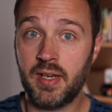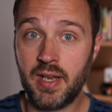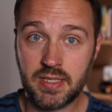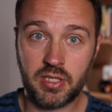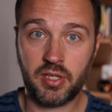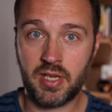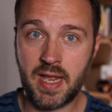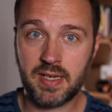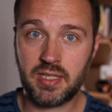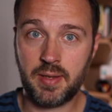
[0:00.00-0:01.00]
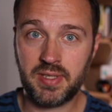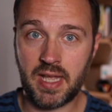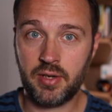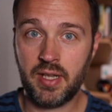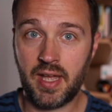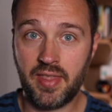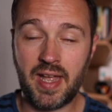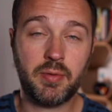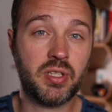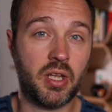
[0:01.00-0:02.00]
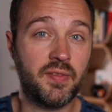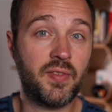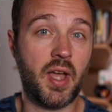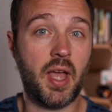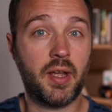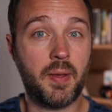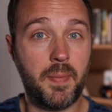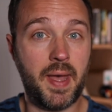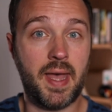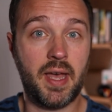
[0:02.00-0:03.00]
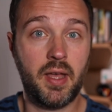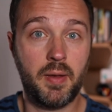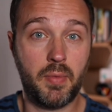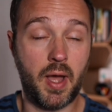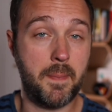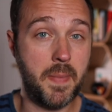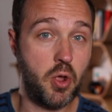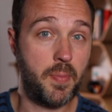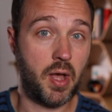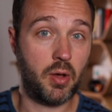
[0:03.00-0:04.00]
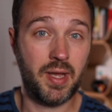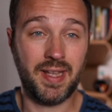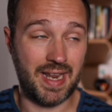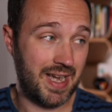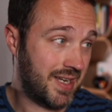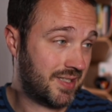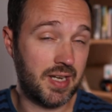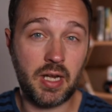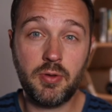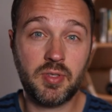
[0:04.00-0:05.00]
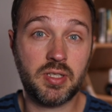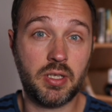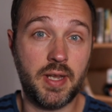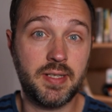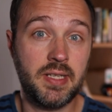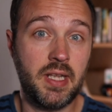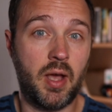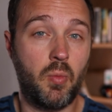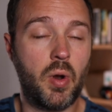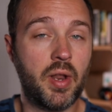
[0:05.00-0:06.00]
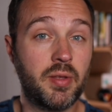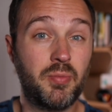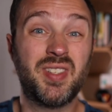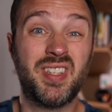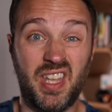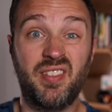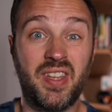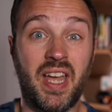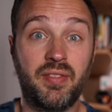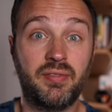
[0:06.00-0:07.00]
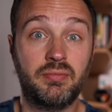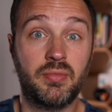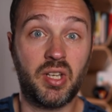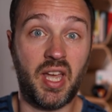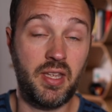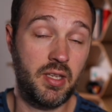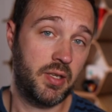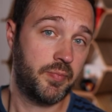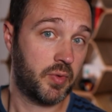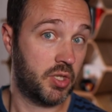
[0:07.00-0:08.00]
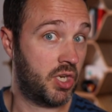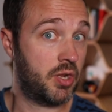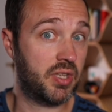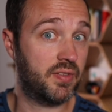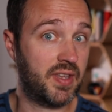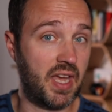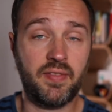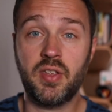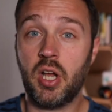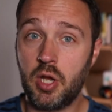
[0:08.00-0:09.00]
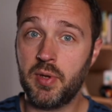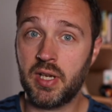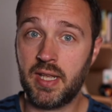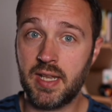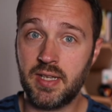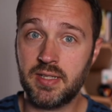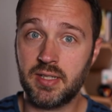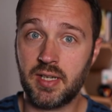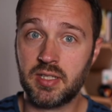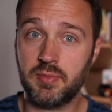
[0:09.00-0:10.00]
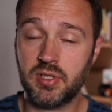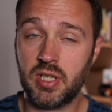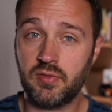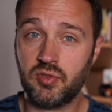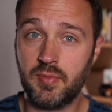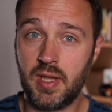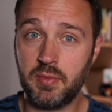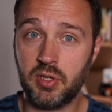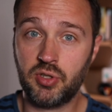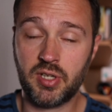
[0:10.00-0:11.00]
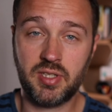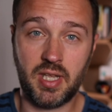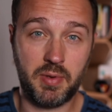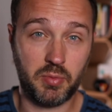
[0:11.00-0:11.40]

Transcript: Now let's look at the next step down, and that was going via Compare My Mobile. Again, listed loads of sites, and one of them was Giftgaff, okay? You know Giftgaff, you'd hope you're gonna get decent customer service from them, you can trust them.